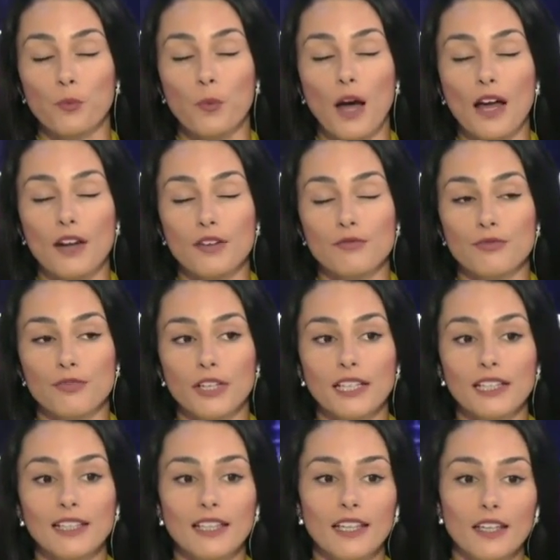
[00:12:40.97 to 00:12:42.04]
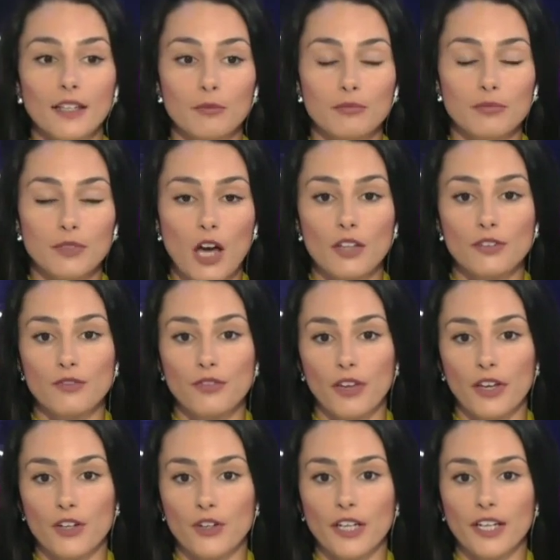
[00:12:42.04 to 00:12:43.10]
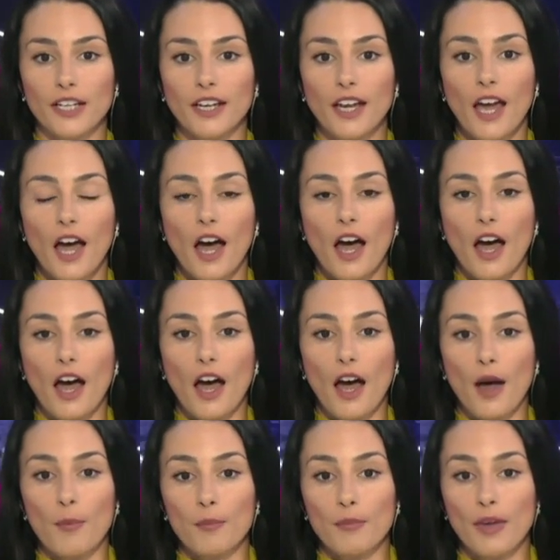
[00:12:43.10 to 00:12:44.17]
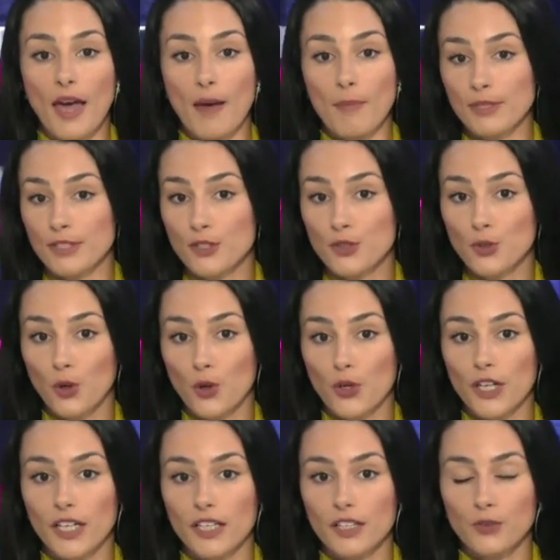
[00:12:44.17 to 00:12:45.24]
one really not very happy story.